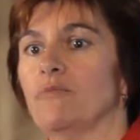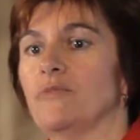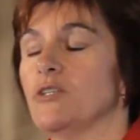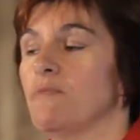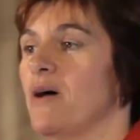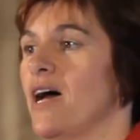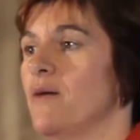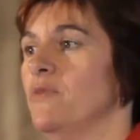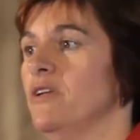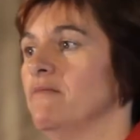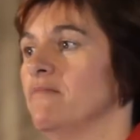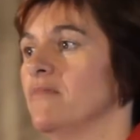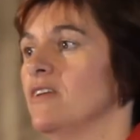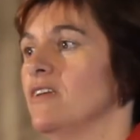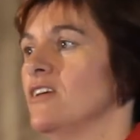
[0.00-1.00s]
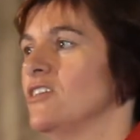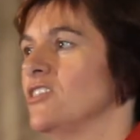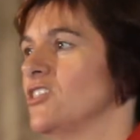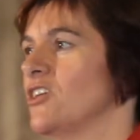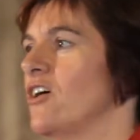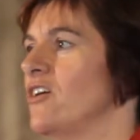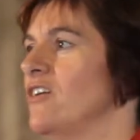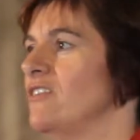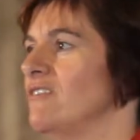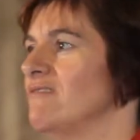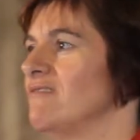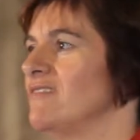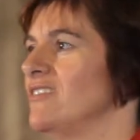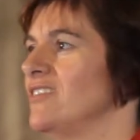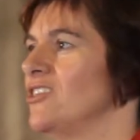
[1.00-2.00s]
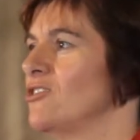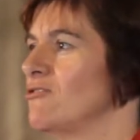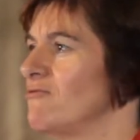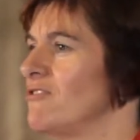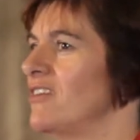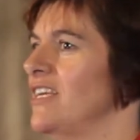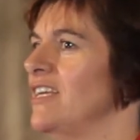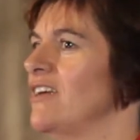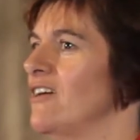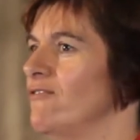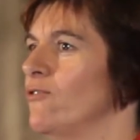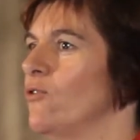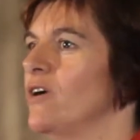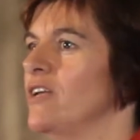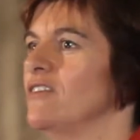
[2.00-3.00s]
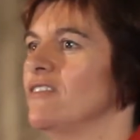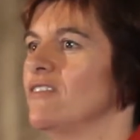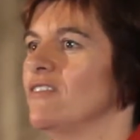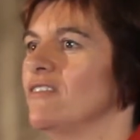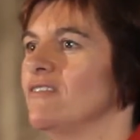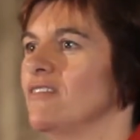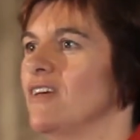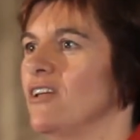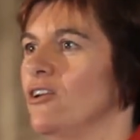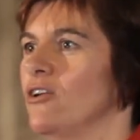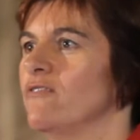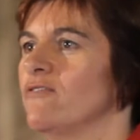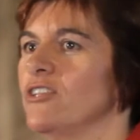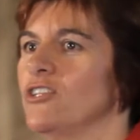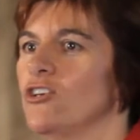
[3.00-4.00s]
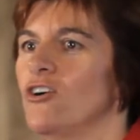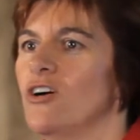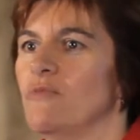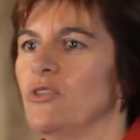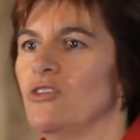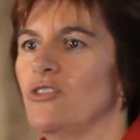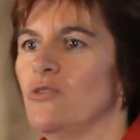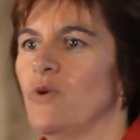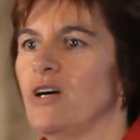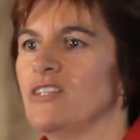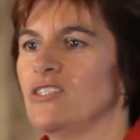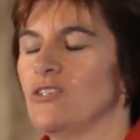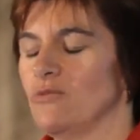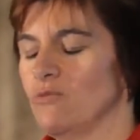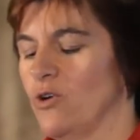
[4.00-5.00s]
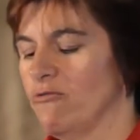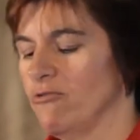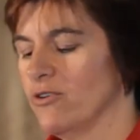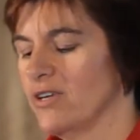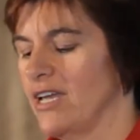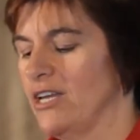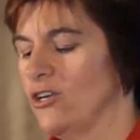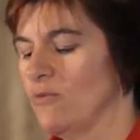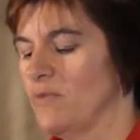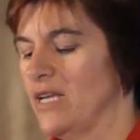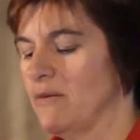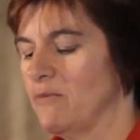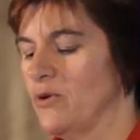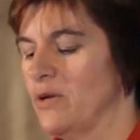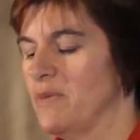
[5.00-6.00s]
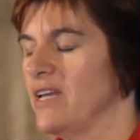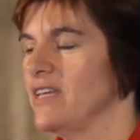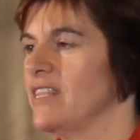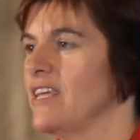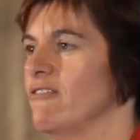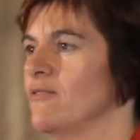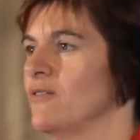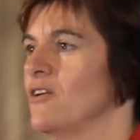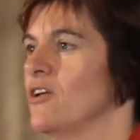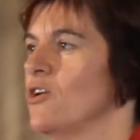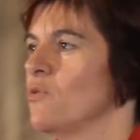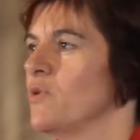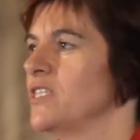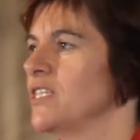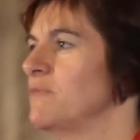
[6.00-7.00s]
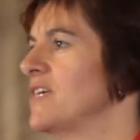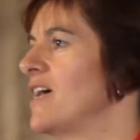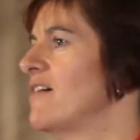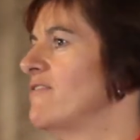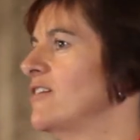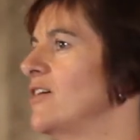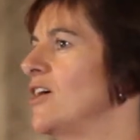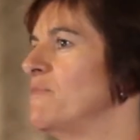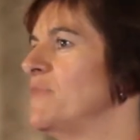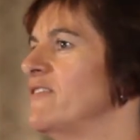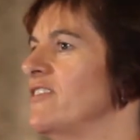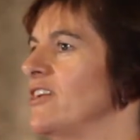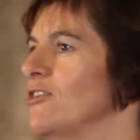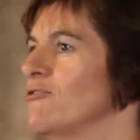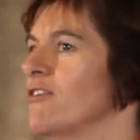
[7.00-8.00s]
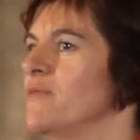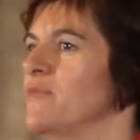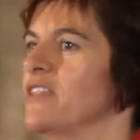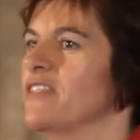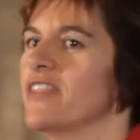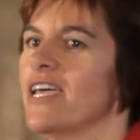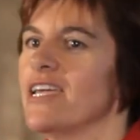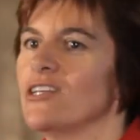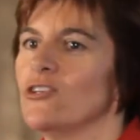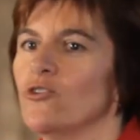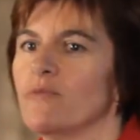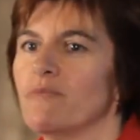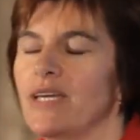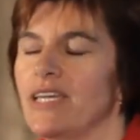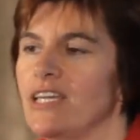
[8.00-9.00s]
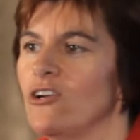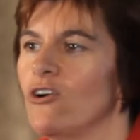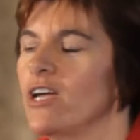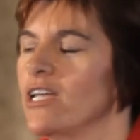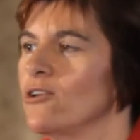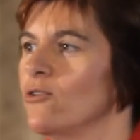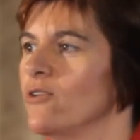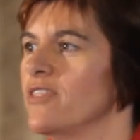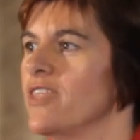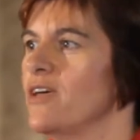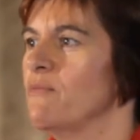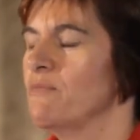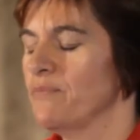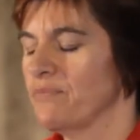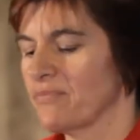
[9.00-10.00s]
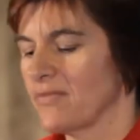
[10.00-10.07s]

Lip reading: department, so you could really avoid a lot of the time the ones that weren't real keen on me being there. And we seemed to have a bit of an agreement. They ignored me and I ignored them.